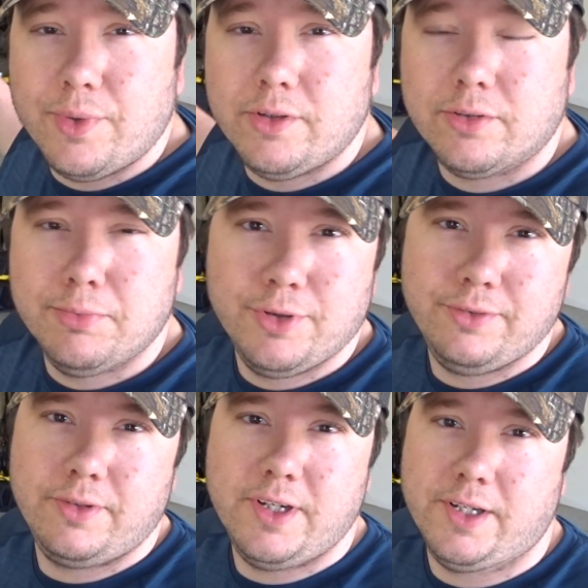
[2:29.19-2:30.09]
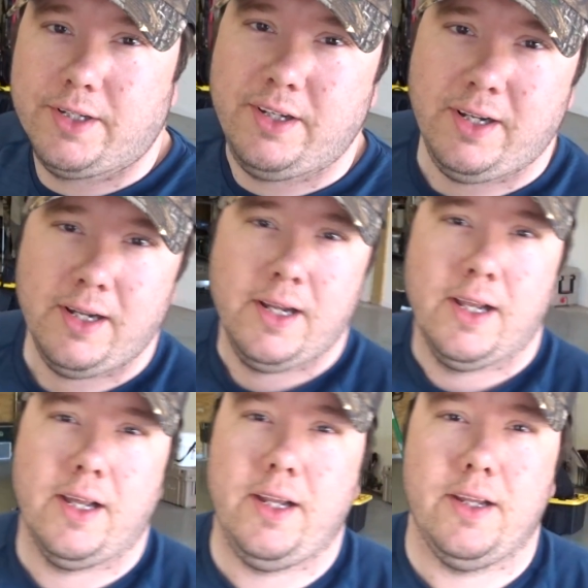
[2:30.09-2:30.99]
We just moved in
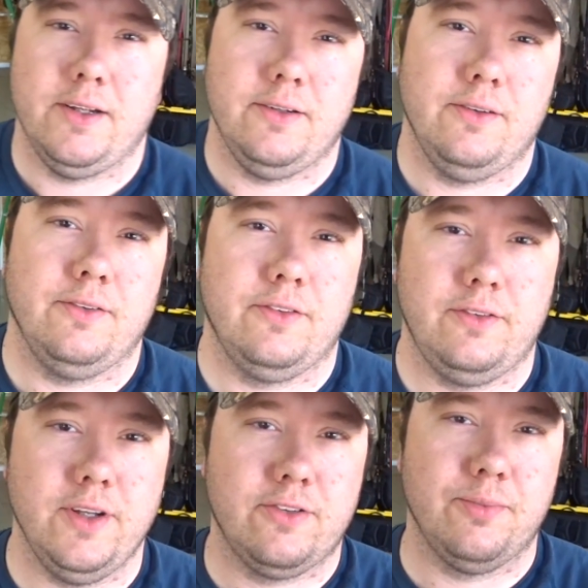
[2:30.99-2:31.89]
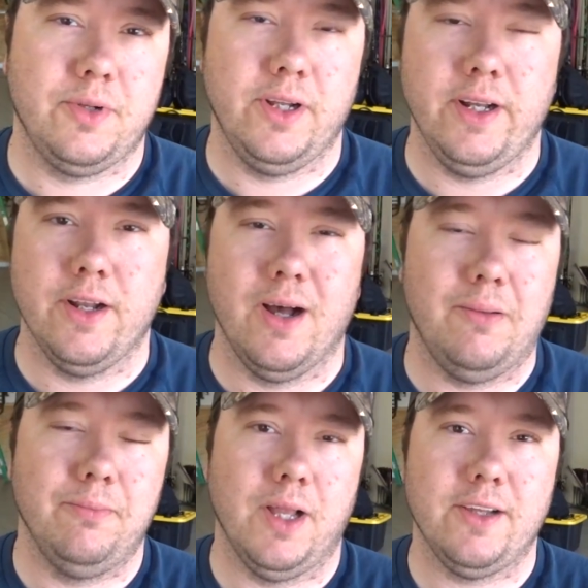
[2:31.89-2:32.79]
and did some cleaning
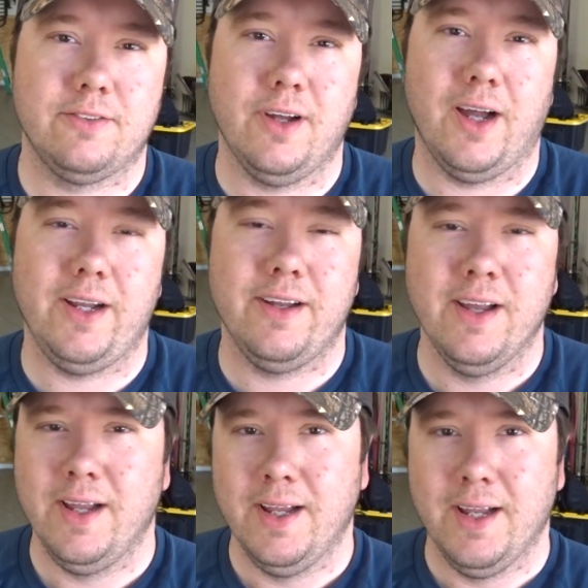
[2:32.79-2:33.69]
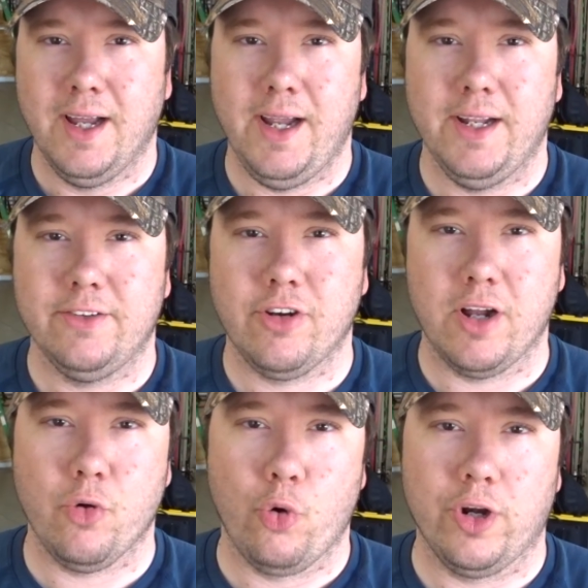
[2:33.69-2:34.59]
up last night and tried
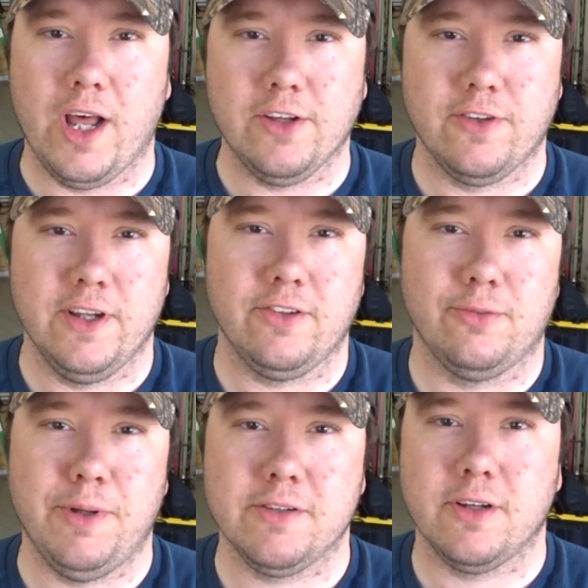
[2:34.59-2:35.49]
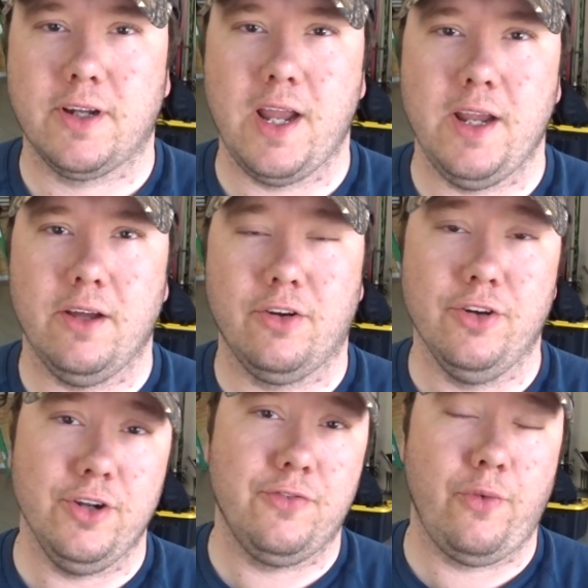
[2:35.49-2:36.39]
to organize things as best I
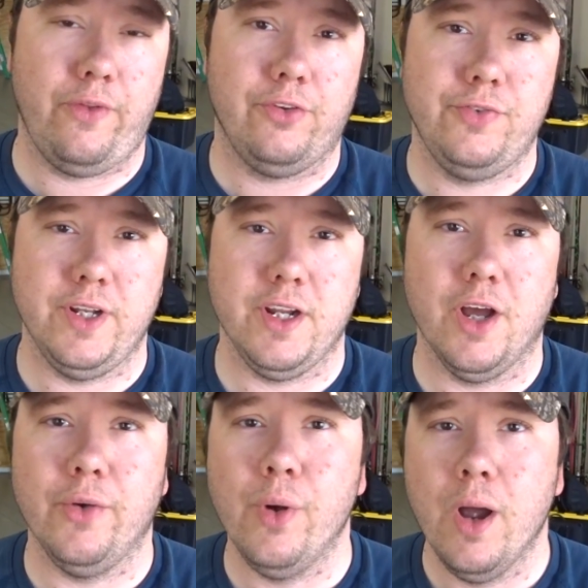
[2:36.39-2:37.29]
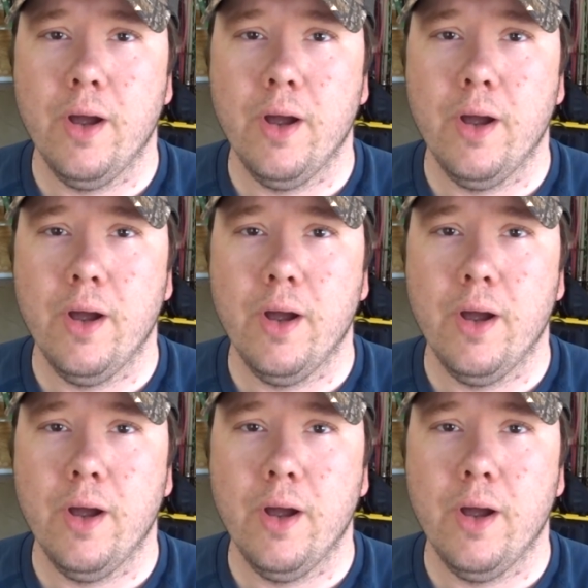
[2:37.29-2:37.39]
could for this video.